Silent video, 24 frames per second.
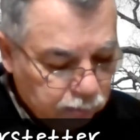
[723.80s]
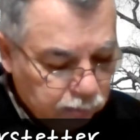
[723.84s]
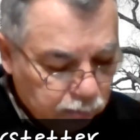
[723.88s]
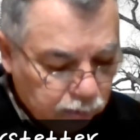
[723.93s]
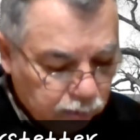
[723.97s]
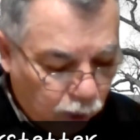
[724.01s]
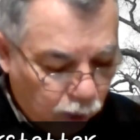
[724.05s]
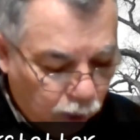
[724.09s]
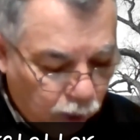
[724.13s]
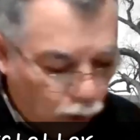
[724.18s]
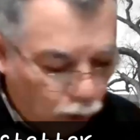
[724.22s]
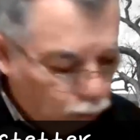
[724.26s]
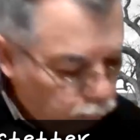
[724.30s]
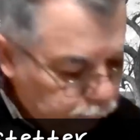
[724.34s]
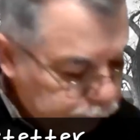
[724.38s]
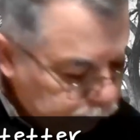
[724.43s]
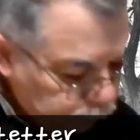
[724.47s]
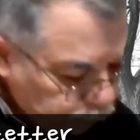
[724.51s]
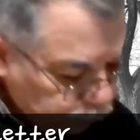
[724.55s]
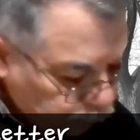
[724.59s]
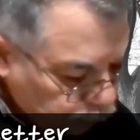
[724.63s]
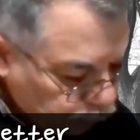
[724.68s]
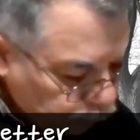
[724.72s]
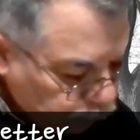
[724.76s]
Oh,
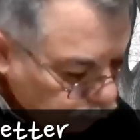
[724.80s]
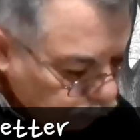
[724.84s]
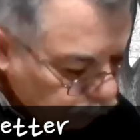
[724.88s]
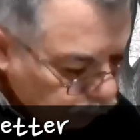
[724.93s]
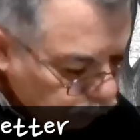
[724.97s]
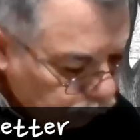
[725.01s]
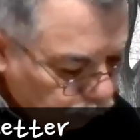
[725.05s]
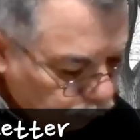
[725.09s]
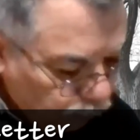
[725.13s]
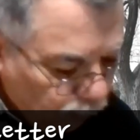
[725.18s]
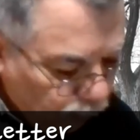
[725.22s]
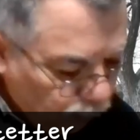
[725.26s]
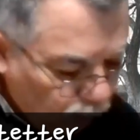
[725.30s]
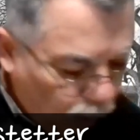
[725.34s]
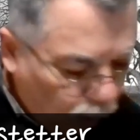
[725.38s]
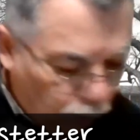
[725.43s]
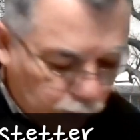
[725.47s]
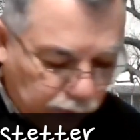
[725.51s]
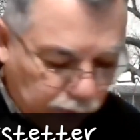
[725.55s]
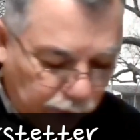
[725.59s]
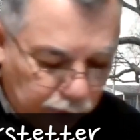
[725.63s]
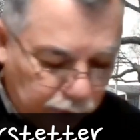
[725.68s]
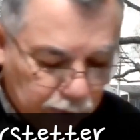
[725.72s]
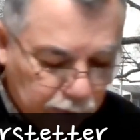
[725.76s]

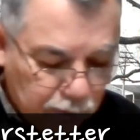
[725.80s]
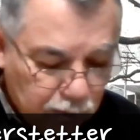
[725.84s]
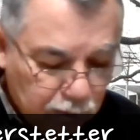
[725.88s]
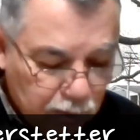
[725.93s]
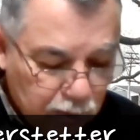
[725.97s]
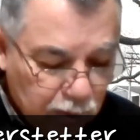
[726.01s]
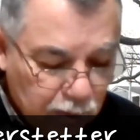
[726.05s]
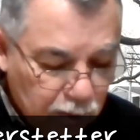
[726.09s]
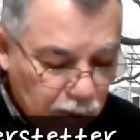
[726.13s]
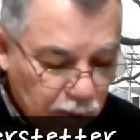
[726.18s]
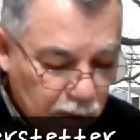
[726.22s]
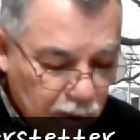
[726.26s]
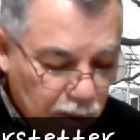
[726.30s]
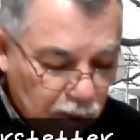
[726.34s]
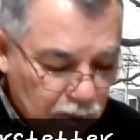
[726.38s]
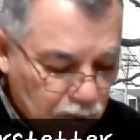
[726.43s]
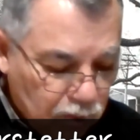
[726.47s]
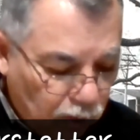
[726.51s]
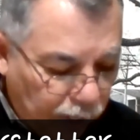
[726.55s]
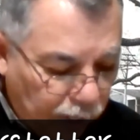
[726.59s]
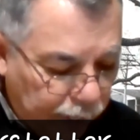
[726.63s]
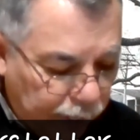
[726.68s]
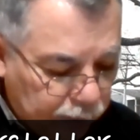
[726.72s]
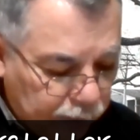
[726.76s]
okay.
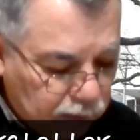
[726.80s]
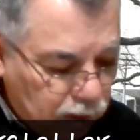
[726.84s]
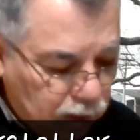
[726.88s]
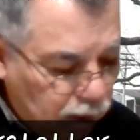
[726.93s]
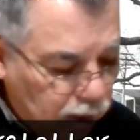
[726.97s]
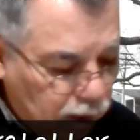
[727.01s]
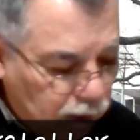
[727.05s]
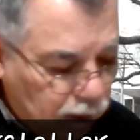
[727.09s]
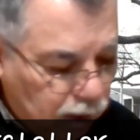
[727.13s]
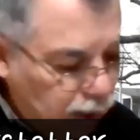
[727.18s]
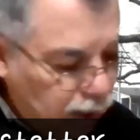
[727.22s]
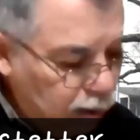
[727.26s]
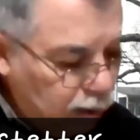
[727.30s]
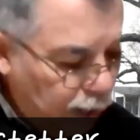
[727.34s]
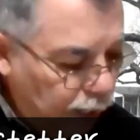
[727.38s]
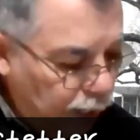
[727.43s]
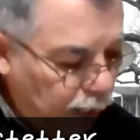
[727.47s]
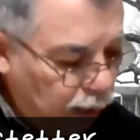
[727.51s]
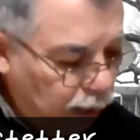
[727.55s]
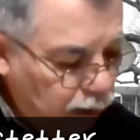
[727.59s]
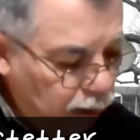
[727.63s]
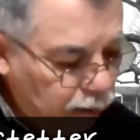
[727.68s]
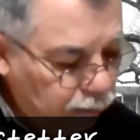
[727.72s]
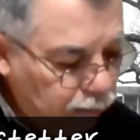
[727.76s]
So at
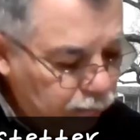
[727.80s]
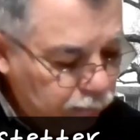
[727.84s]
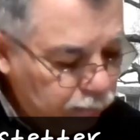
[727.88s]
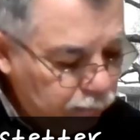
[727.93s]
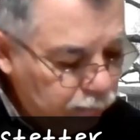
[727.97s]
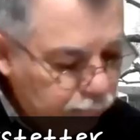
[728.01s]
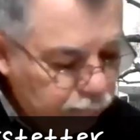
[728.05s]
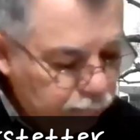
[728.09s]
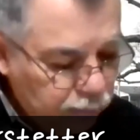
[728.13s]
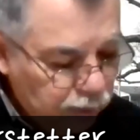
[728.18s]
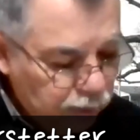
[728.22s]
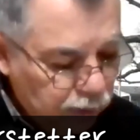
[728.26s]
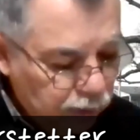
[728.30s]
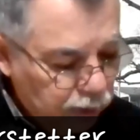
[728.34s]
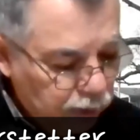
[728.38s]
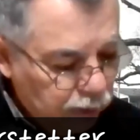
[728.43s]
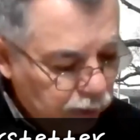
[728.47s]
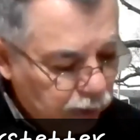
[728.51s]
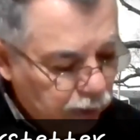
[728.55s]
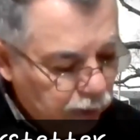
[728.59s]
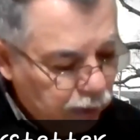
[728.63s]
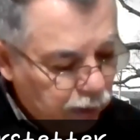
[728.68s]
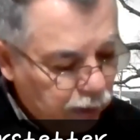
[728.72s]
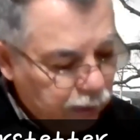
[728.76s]
Carlisle,
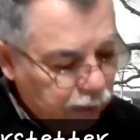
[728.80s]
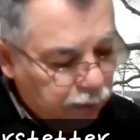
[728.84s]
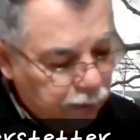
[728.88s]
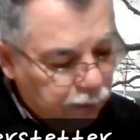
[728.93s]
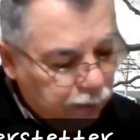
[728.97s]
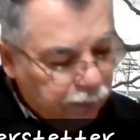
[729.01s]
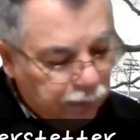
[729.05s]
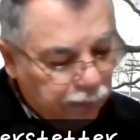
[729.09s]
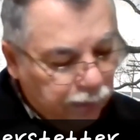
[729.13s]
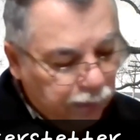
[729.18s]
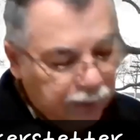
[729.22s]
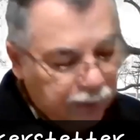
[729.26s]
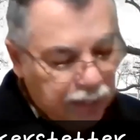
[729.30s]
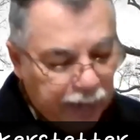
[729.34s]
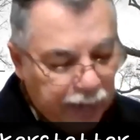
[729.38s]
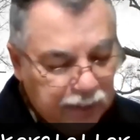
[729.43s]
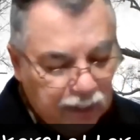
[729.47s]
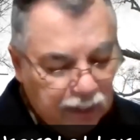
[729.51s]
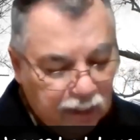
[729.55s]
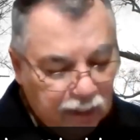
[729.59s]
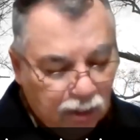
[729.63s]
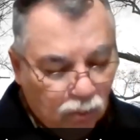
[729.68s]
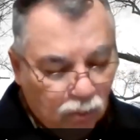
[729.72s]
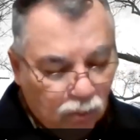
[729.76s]
the
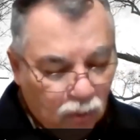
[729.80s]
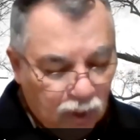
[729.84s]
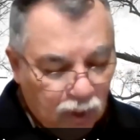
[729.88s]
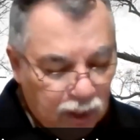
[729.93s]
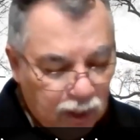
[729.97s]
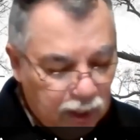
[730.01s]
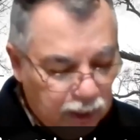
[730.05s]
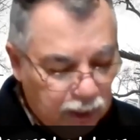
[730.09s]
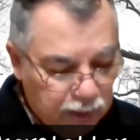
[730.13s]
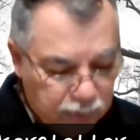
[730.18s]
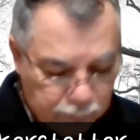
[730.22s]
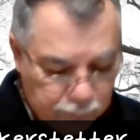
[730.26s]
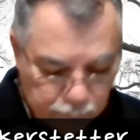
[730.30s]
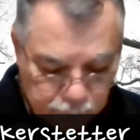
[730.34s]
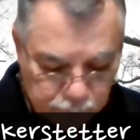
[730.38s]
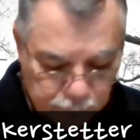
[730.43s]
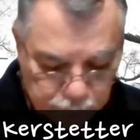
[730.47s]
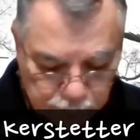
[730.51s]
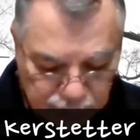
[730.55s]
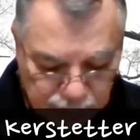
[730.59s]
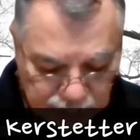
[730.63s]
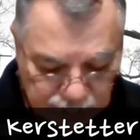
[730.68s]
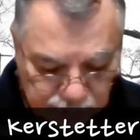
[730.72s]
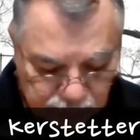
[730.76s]
idea was
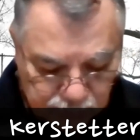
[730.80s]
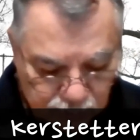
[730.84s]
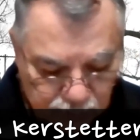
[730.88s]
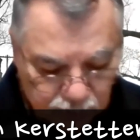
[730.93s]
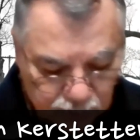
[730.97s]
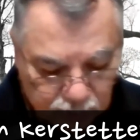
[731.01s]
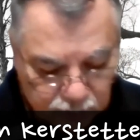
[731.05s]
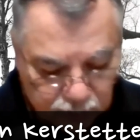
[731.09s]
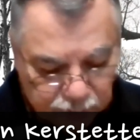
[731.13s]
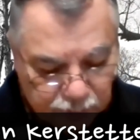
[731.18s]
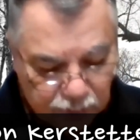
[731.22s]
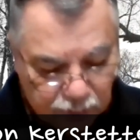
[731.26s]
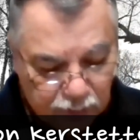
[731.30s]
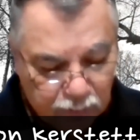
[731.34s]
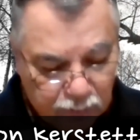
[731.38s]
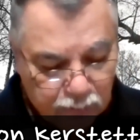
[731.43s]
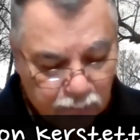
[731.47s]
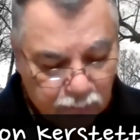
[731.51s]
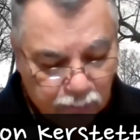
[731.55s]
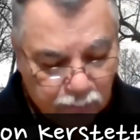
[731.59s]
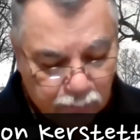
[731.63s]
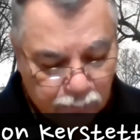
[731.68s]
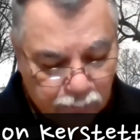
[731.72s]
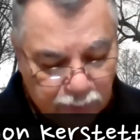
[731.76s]
basically
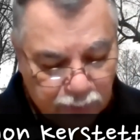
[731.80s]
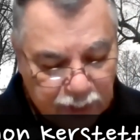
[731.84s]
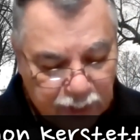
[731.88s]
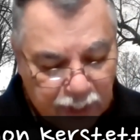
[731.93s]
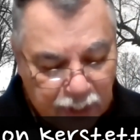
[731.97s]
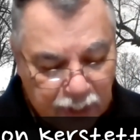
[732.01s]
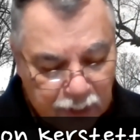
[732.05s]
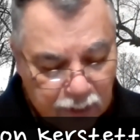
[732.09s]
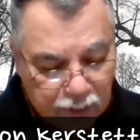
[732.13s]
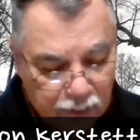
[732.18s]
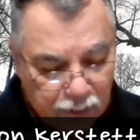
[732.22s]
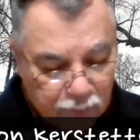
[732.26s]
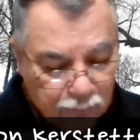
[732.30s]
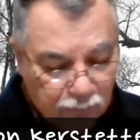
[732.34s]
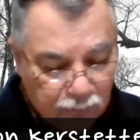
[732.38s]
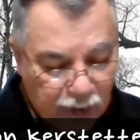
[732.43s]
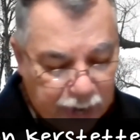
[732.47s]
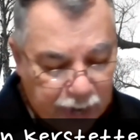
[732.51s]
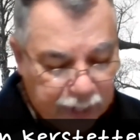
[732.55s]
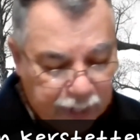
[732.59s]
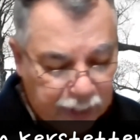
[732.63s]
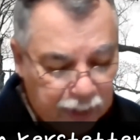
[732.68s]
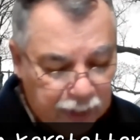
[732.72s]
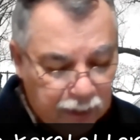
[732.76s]
reading,
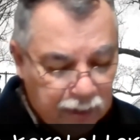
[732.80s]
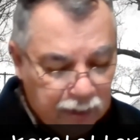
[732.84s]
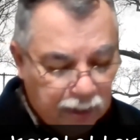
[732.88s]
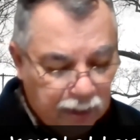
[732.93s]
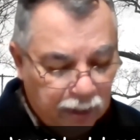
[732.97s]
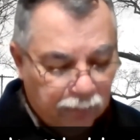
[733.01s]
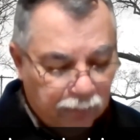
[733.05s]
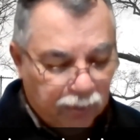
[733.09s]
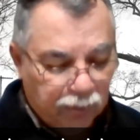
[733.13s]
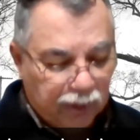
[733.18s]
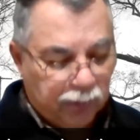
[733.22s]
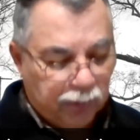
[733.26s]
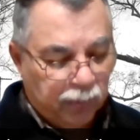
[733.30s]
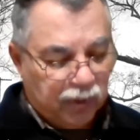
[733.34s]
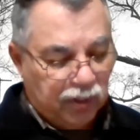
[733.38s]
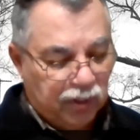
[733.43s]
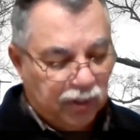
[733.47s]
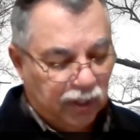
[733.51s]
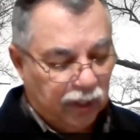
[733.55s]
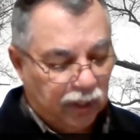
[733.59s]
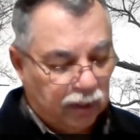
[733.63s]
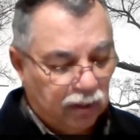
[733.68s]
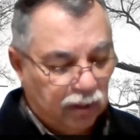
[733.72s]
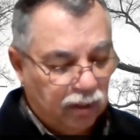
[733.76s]
writing, and
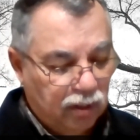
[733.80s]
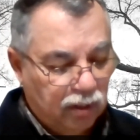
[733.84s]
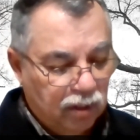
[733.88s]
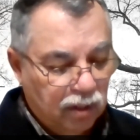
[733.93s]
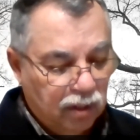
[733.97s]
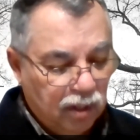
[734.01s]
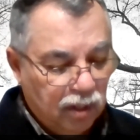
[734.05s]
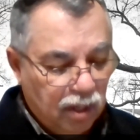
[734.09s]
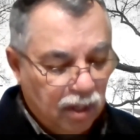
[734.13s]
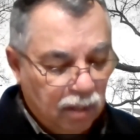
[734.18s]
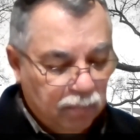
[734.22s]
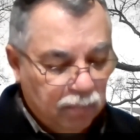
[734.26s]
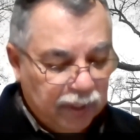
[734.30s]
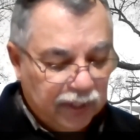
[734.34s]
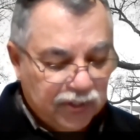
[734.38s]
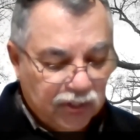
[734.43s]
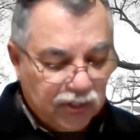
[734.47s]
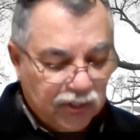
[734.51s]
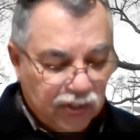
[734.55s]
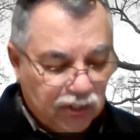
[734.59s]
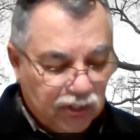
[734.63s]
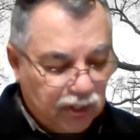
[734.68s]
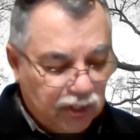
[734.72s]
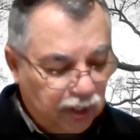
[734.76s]
arithmetic, plus
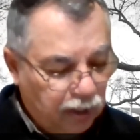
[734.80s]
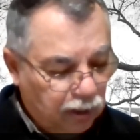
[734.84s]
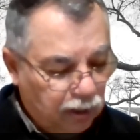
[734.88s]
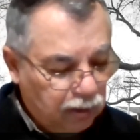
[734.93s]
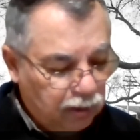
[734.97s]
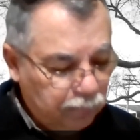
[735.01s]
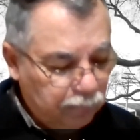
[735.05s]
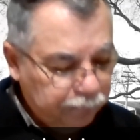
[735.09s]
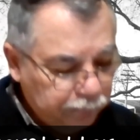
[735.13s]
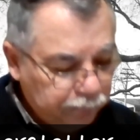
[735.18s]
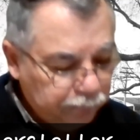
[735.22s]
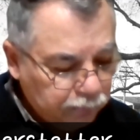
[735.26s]
a skill.